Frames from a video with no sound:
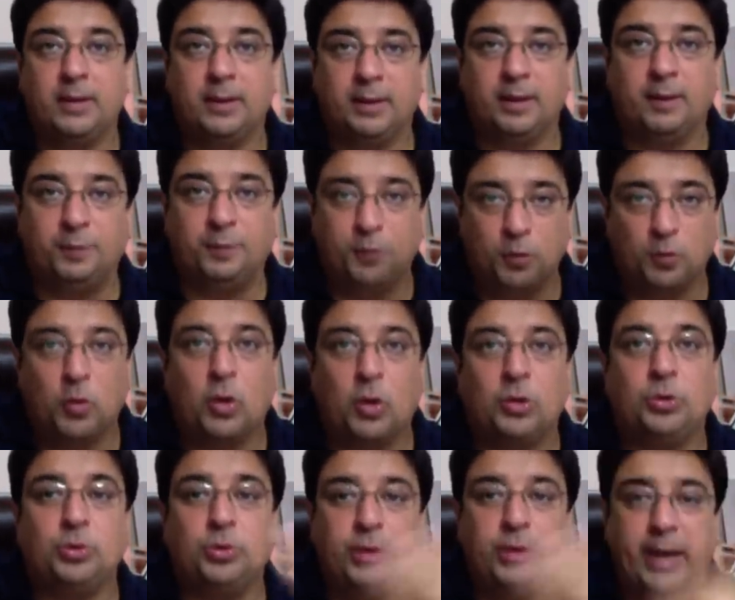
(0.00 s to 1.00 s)
if you want
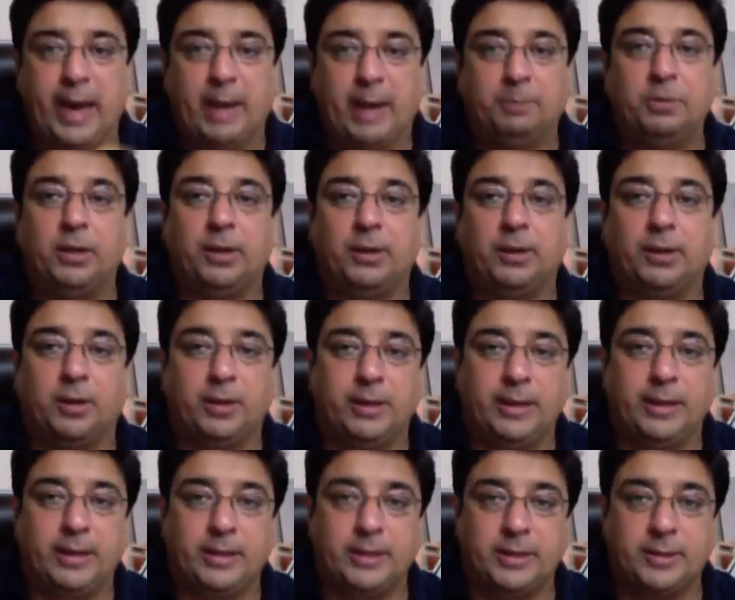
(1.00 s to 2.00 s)
to grab that
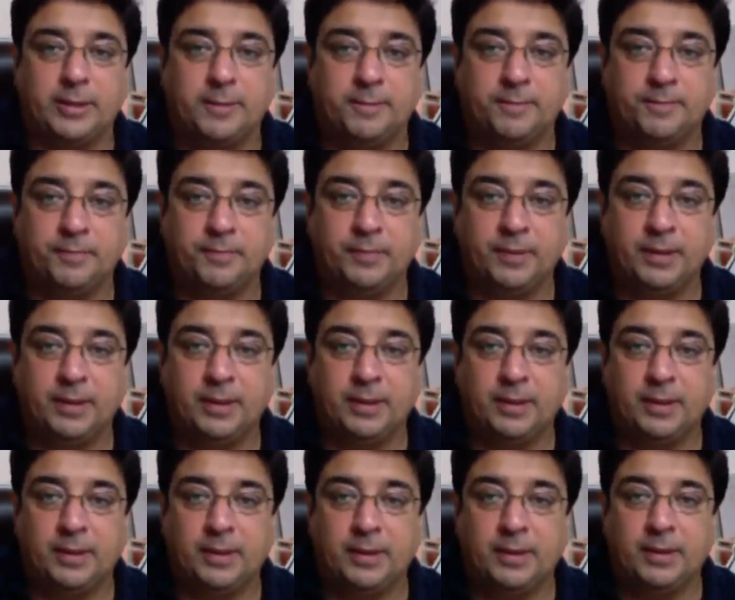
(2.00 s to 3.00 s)
audience.
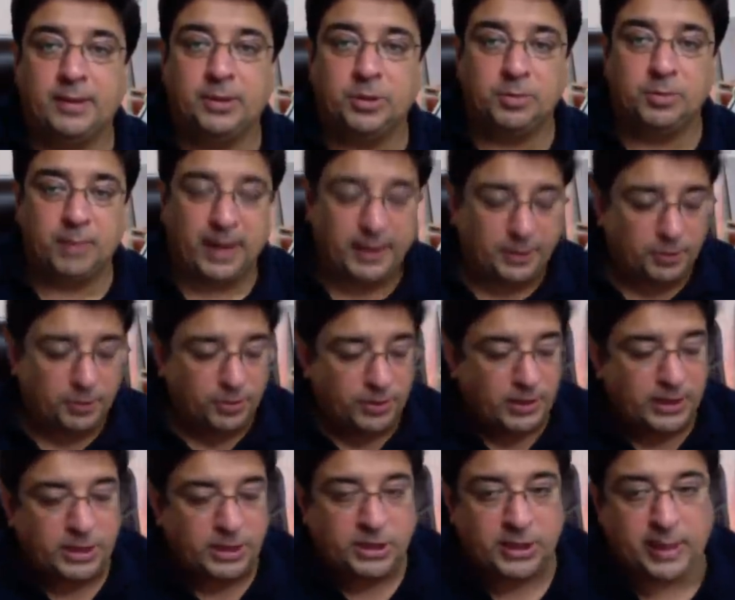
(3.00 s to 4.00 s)
So micro
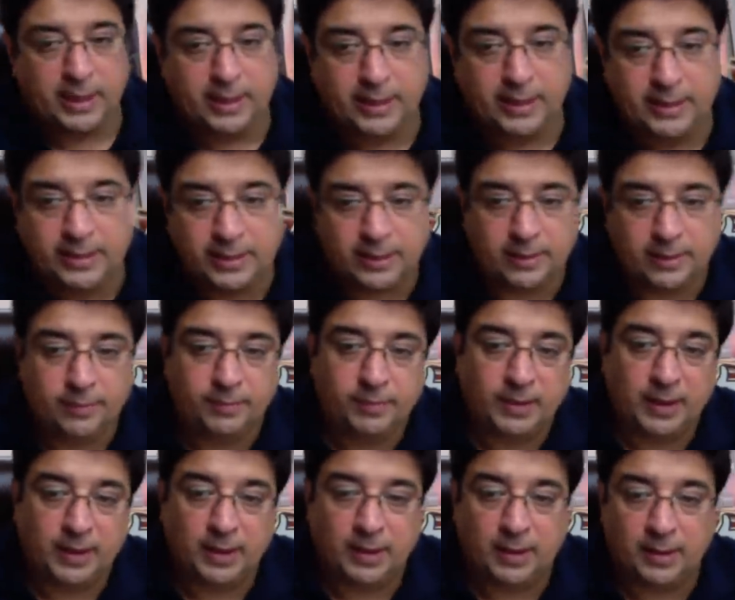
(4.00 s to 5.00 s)
niches,
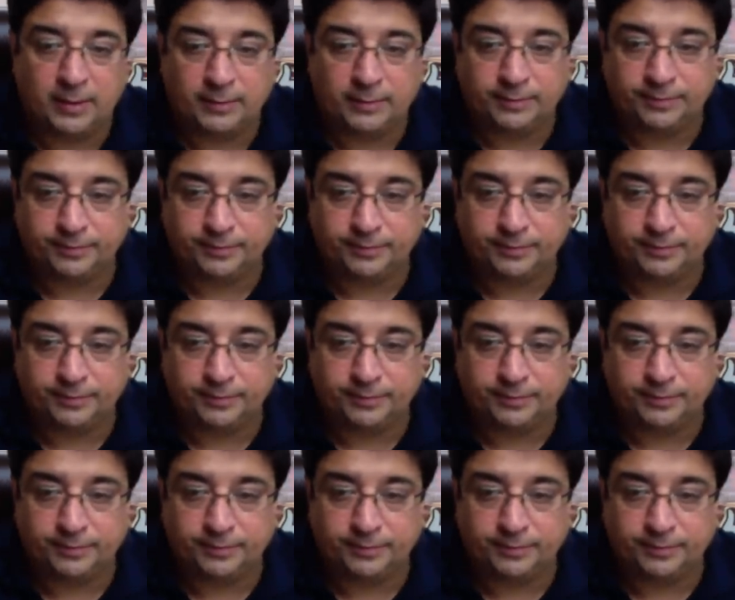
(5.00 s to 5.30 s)
let